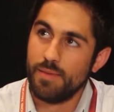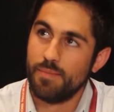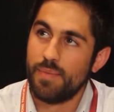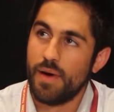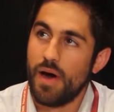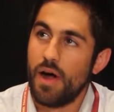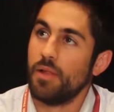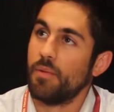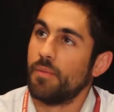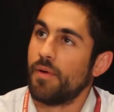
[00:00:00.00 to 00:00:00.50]

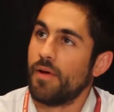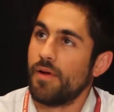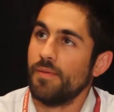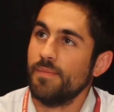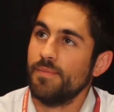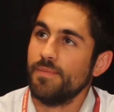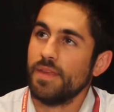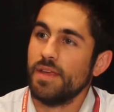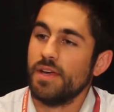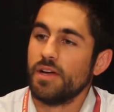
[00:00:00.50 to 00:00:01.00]
polymer
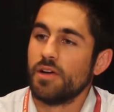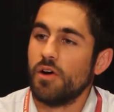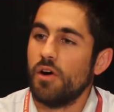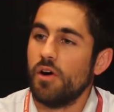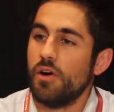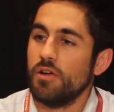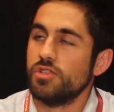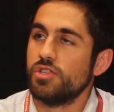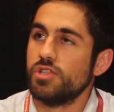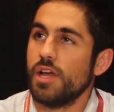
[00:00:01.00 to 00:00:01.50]

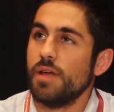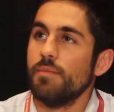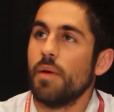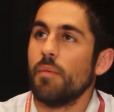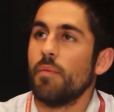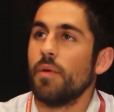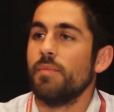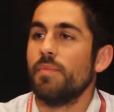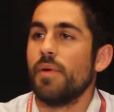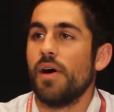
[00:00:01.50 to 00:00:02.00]
called shape
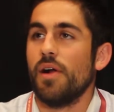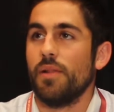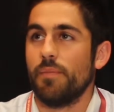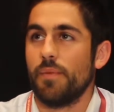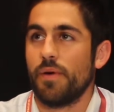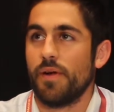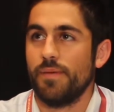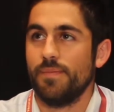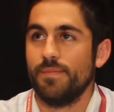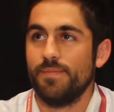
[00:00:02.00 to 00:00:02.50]
memory
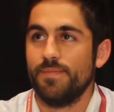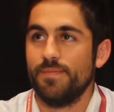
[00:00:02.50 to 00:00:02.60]
polymer.